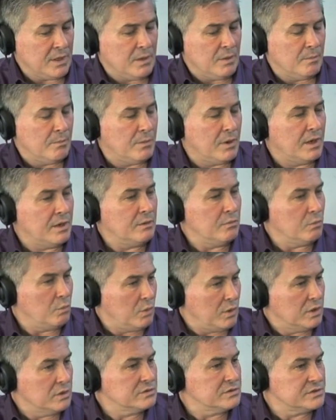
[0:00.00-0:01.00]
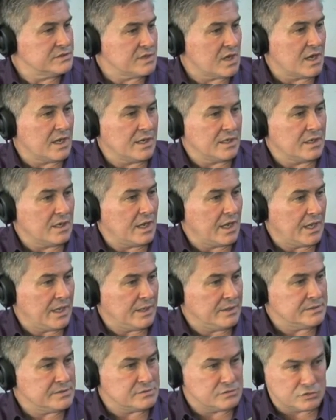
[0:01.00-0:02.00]
but we'll design
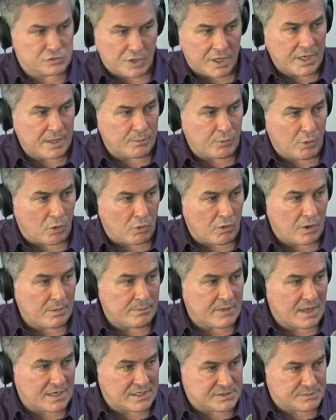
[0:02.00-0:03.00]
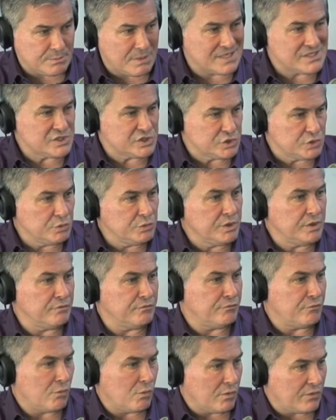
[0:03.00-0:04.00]
a training program that is best suited
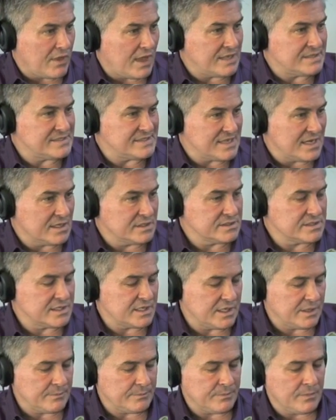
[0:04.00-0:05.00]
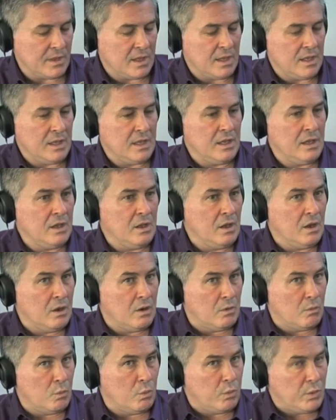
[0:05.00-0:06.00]
for that sales team.
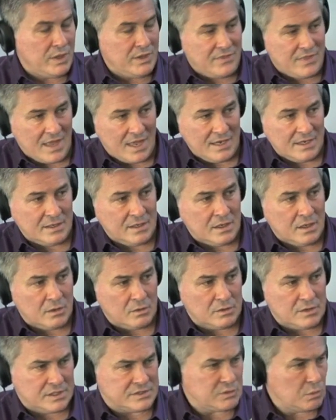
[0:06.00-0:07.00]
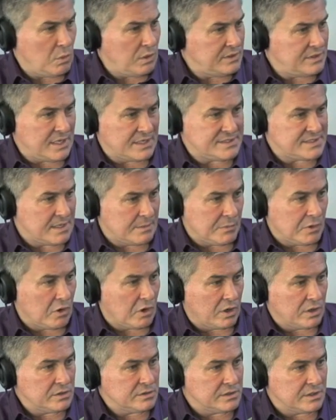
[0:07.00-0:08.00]
It's a one-day
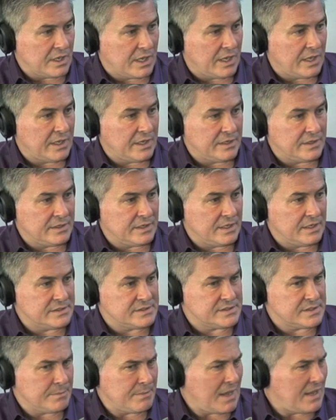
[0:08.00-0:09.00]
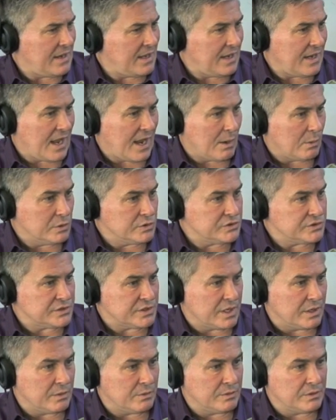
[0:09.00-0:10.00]
seminar, and it's about 8 hours,
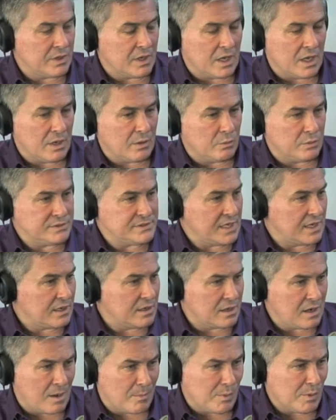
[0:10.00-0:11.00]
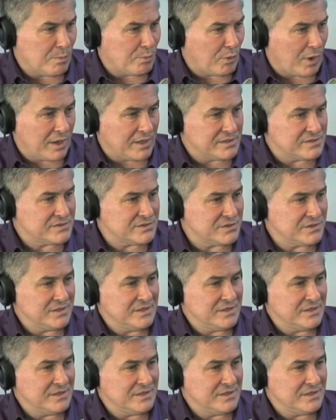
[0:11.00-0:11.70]
and we take a couple of breaks,